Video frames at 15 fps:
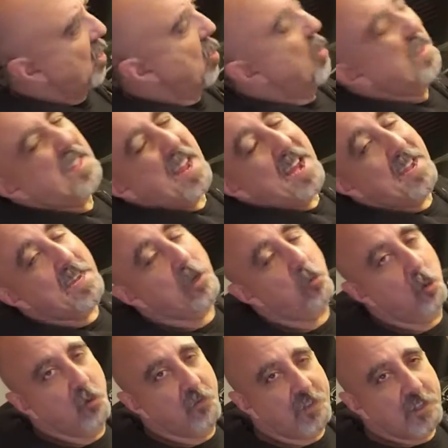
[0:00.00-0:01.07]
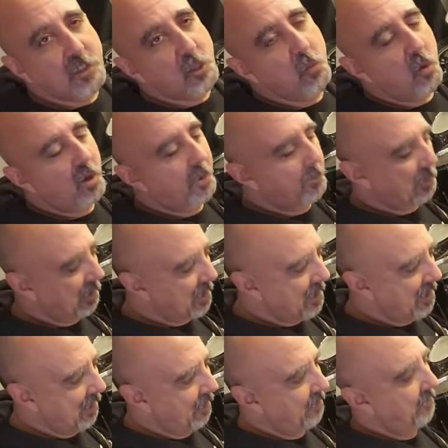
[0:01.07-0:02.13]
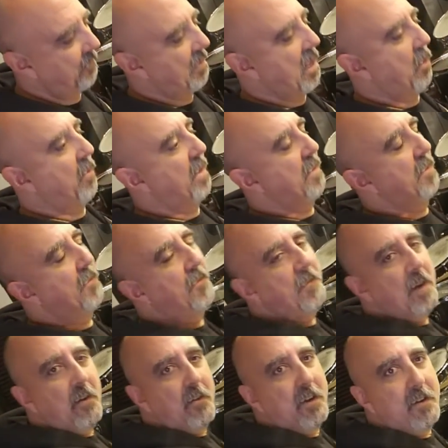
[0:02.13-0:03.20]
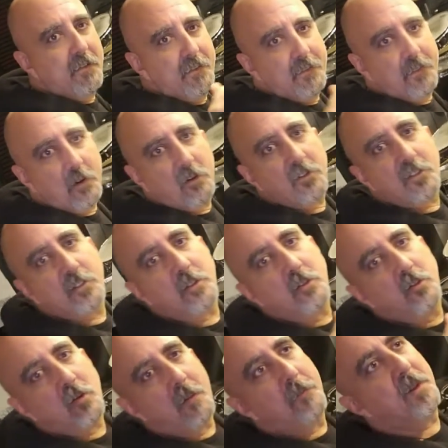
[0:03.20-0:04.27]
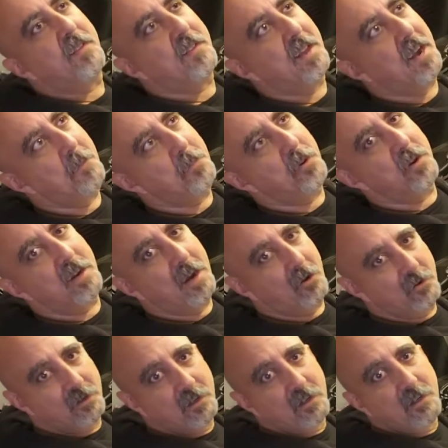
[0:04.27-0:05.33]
With any groove that you want to play. Now, in the very first drum bit that I put out,